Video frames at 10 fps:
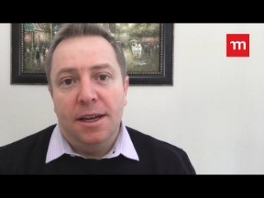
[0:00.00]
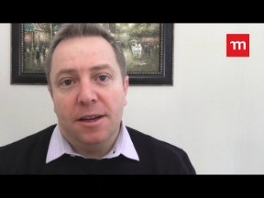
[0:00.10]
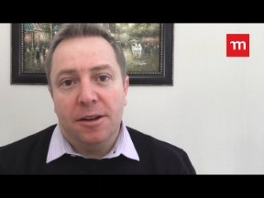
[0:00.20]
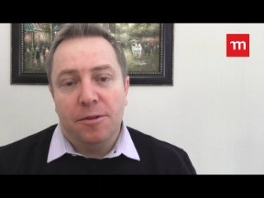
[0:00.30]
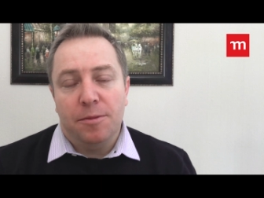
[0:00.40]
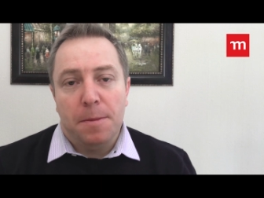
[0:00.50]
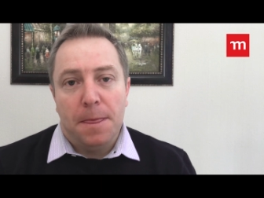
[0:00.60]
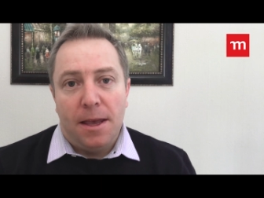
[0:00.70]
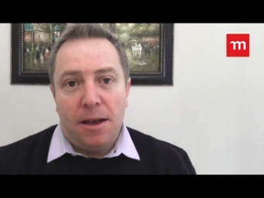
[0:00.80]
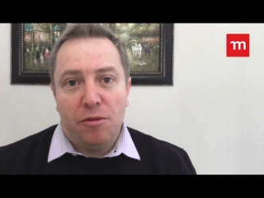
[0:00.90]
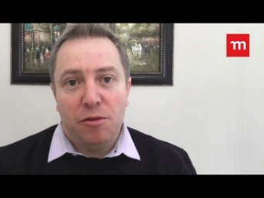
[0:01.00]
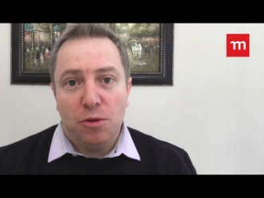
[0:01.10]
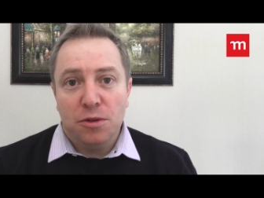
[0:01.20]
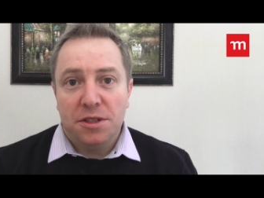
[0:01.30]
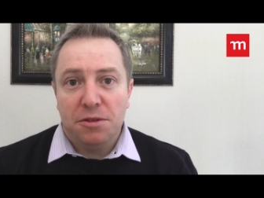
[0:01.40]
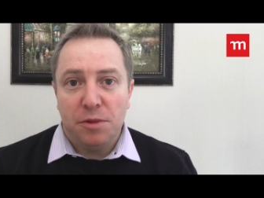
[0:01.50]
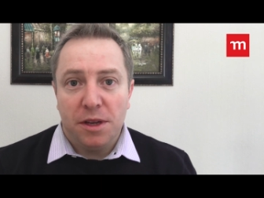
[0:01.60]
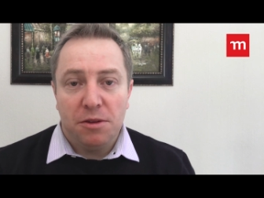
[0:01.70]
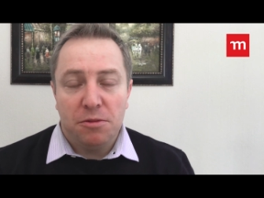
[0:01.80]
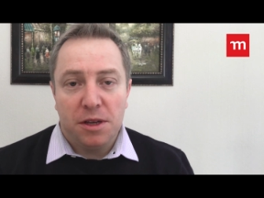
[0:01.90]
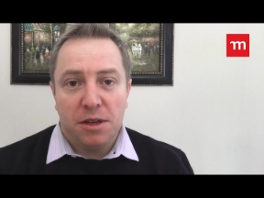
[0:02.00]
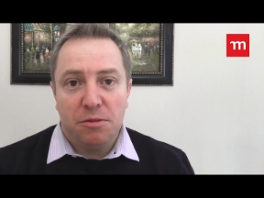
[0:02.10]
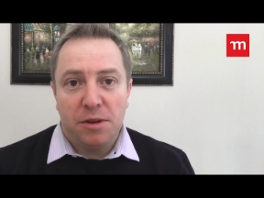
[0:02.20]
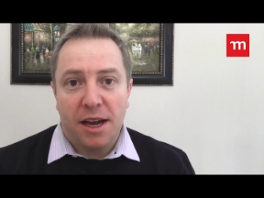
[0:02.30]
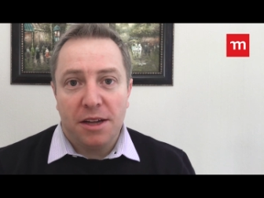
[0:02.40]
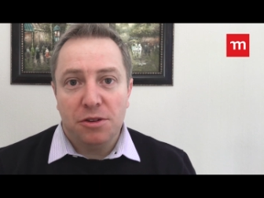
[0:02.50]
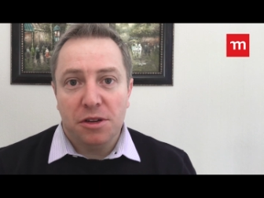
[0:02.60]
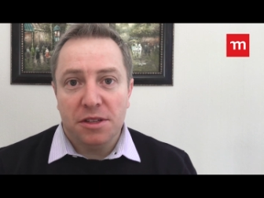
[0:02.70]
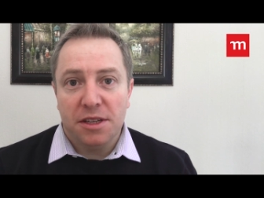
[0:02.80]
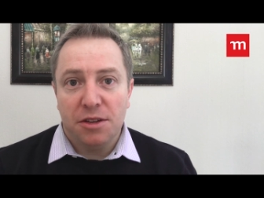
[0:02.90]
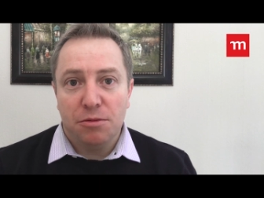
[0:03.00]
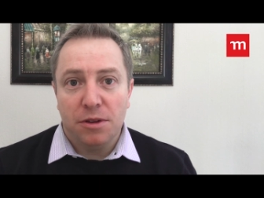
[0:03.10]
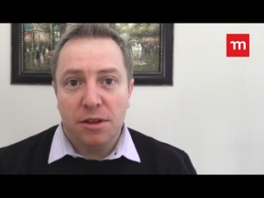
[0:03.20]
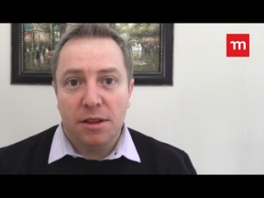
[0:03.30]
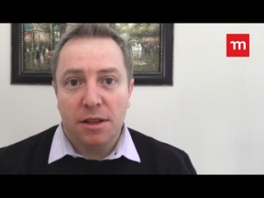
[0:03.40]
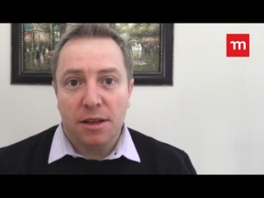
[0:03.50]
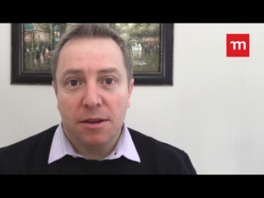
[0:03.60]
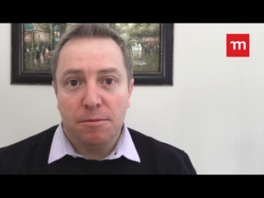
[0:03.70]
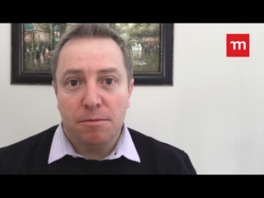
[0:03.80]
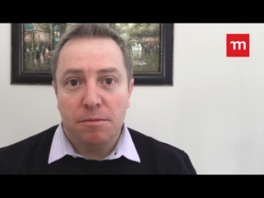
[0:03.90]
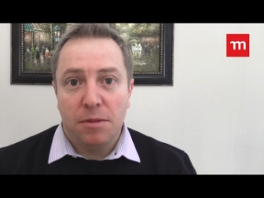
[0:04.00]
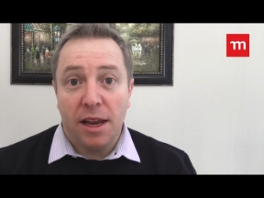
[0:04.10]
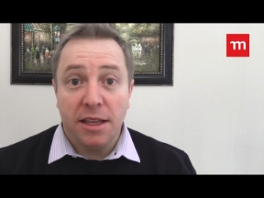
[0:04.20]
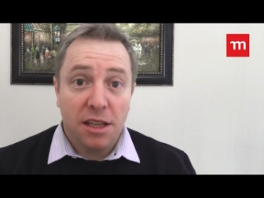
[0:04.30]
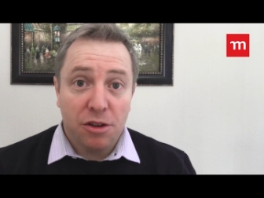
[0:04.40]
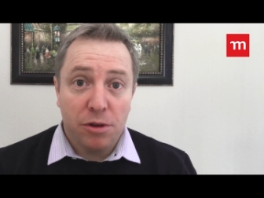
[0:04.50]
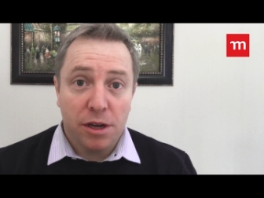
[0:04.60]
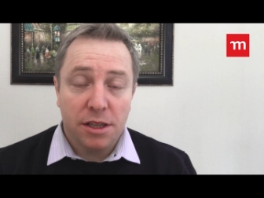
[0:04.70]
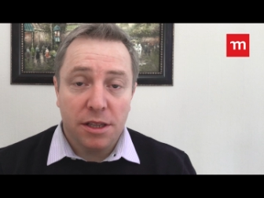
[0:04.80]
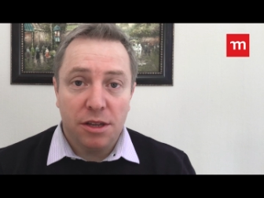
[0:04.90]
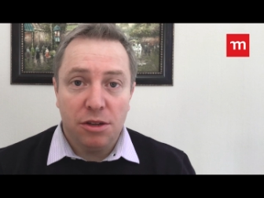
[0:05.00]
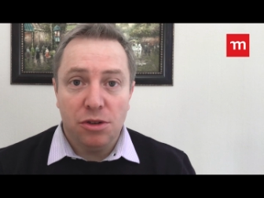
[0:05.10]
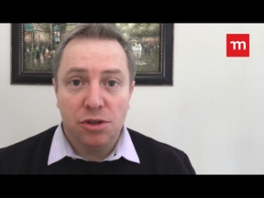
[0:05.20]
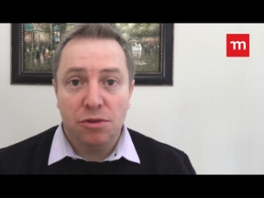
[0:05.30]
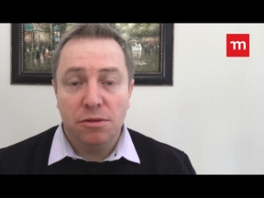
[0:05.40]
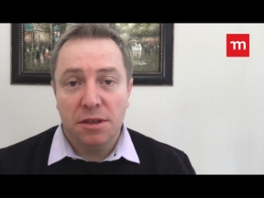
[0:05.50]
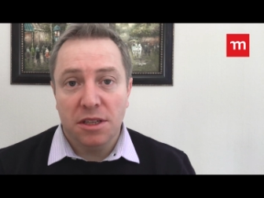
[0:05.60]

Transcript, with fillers: Um, of course, we, we, we had to contend with um, less liquidity than usual,